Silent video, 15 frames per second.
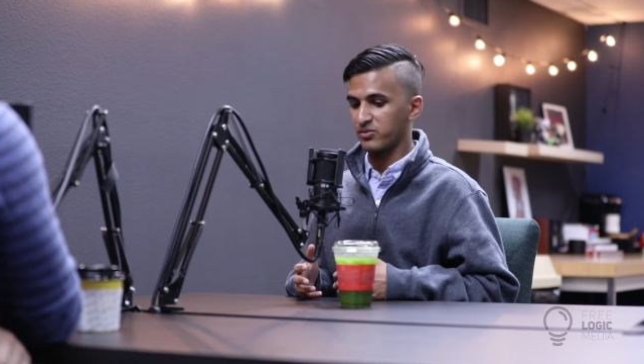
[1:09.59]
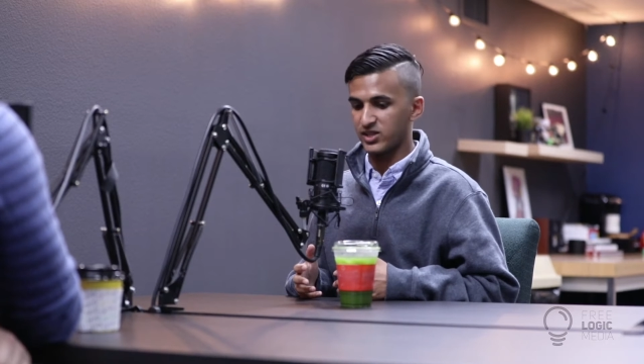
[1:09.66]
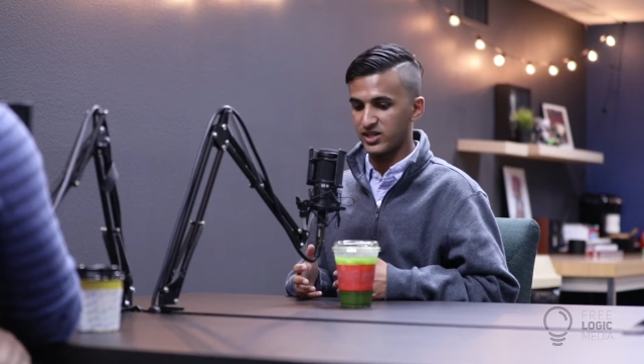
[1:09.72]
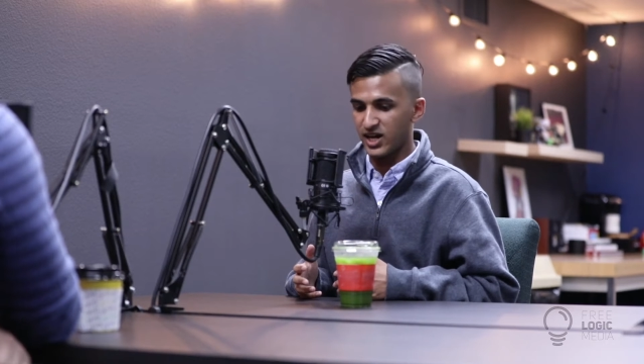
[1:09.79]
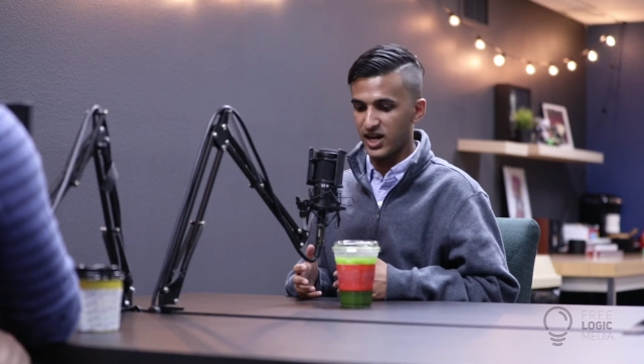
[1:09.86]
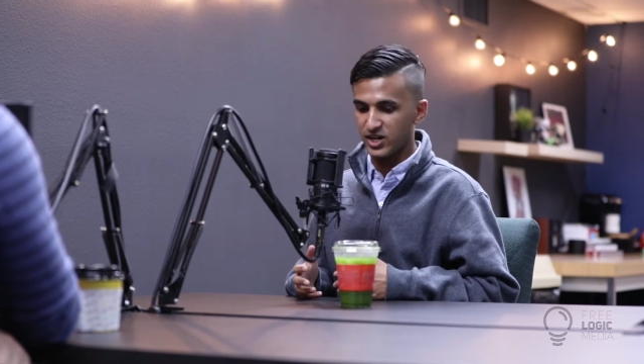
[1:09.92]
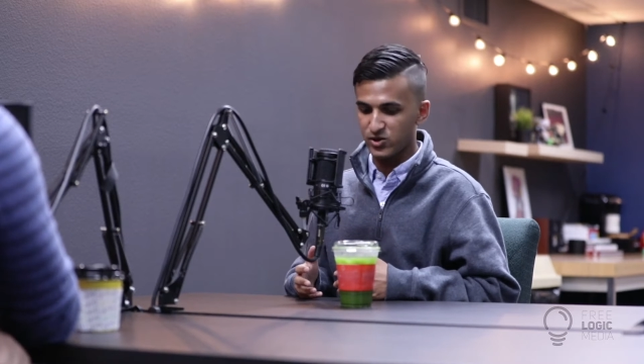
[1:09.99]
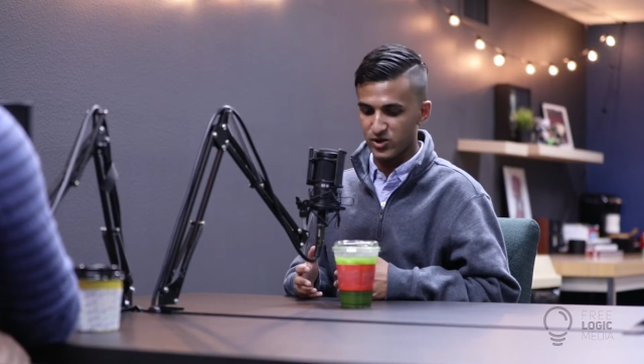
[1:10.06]
the
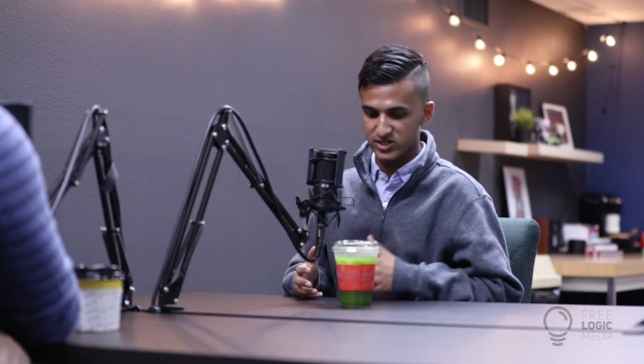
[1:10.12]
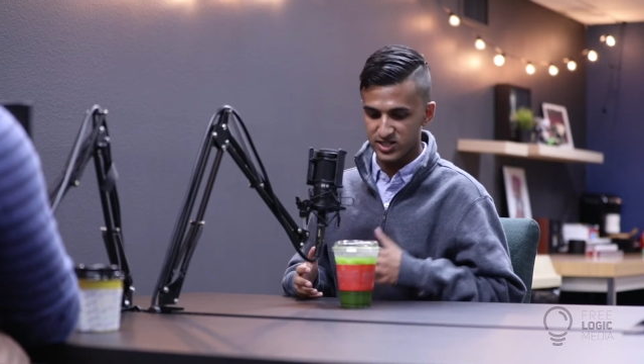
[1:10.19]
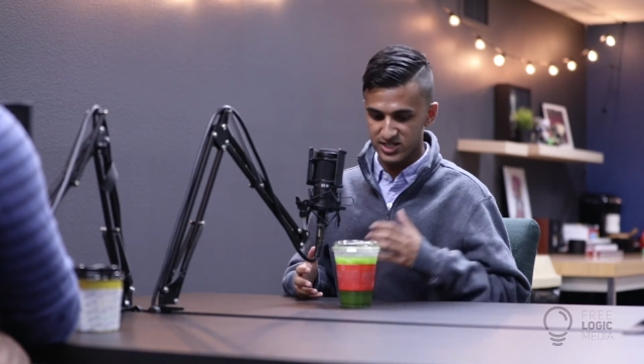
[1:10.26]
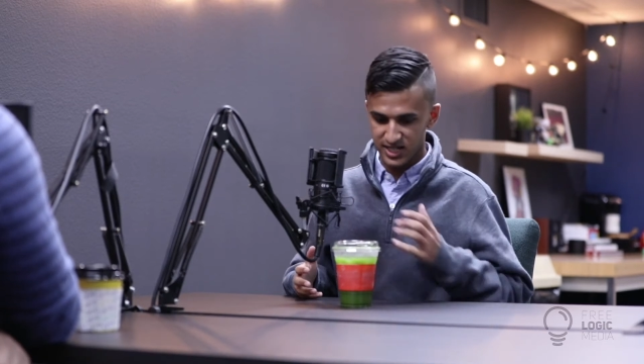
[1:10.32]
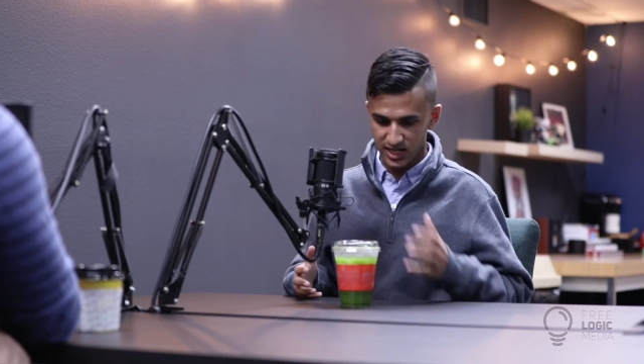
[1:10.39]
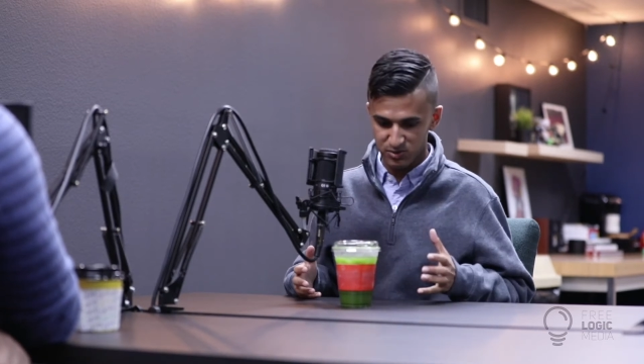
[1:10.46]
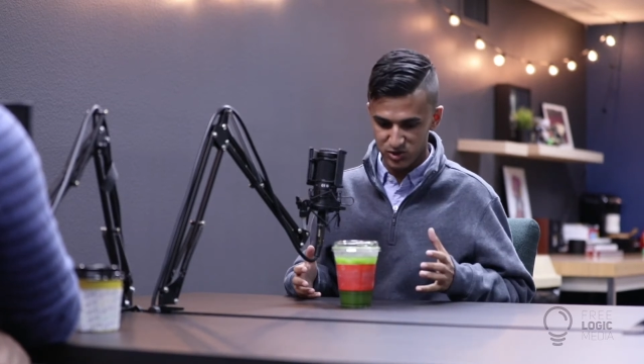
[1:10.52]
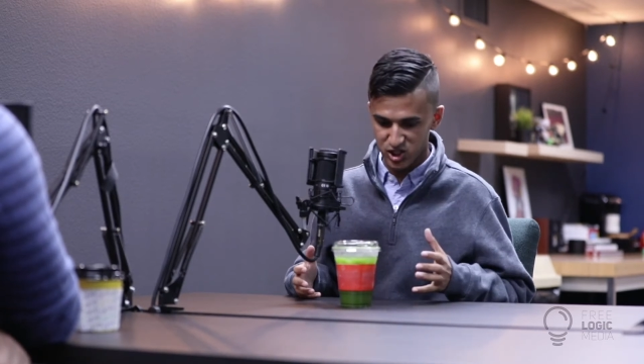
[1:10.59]
guy who has the
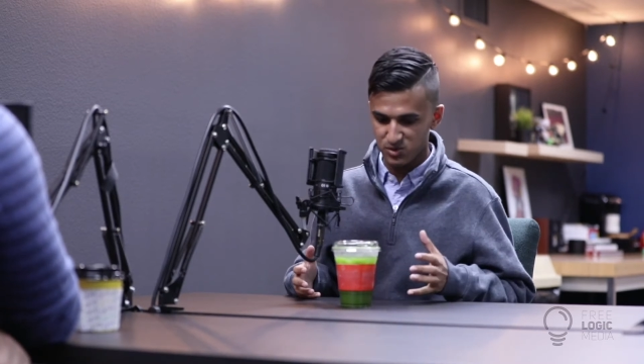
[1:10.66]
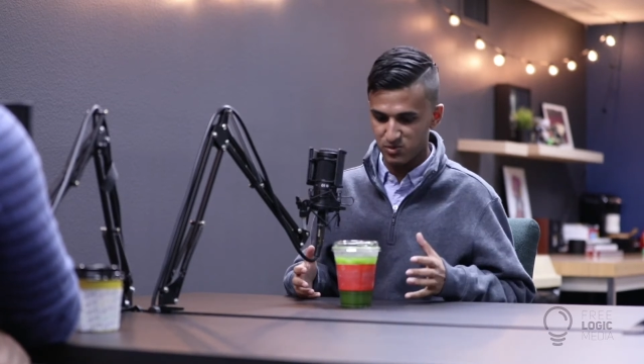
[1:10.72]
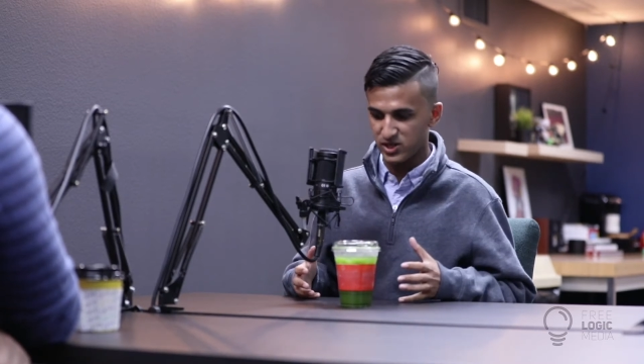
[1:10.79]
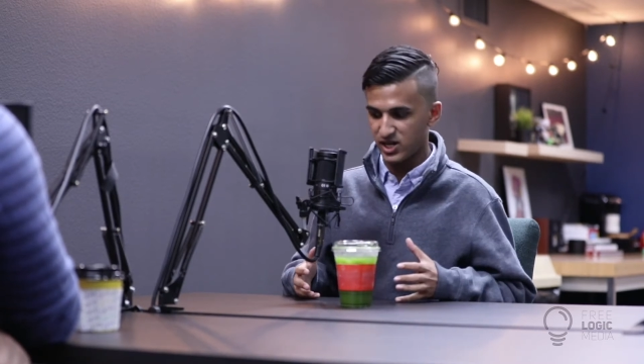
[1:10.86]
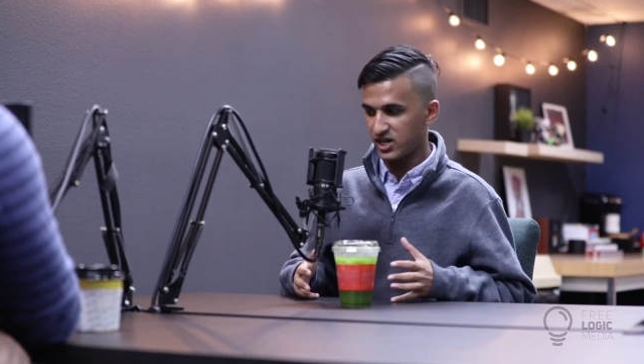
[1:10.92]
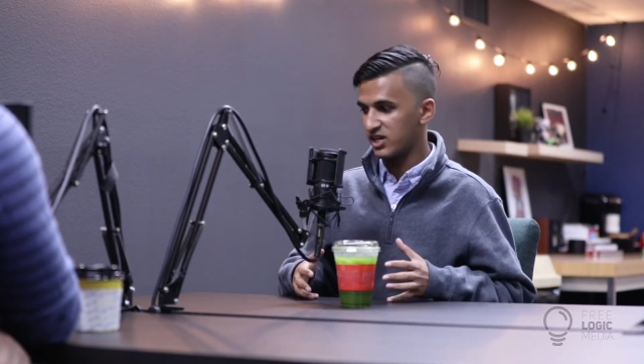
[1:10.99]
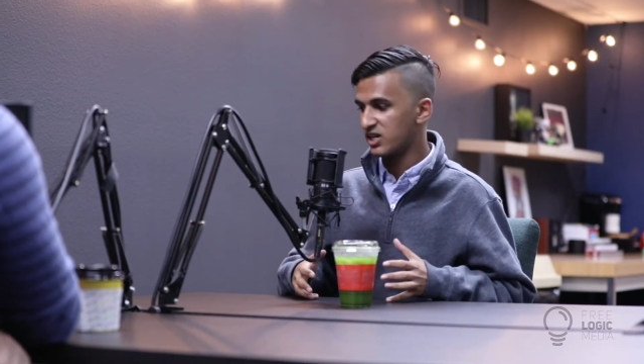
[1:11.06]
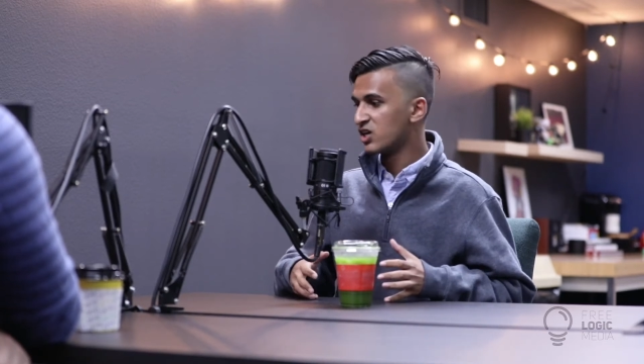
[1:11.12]
same
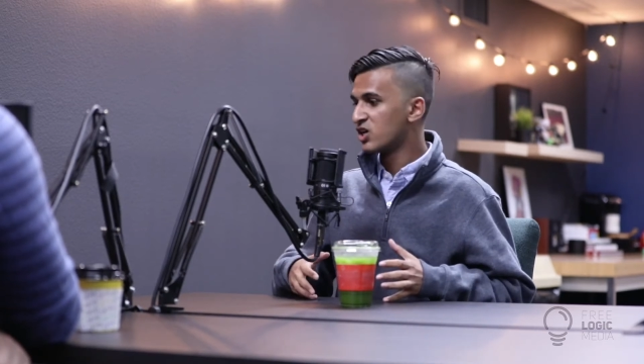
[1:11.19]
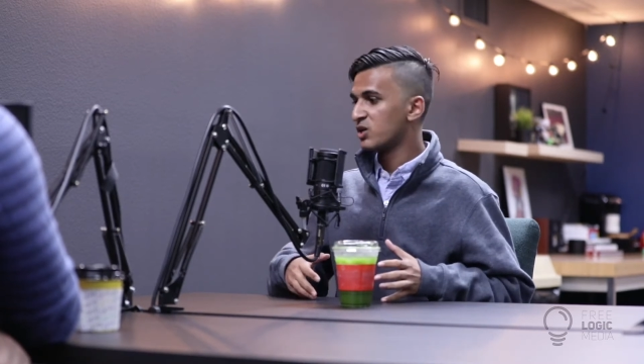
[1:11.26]
GPA,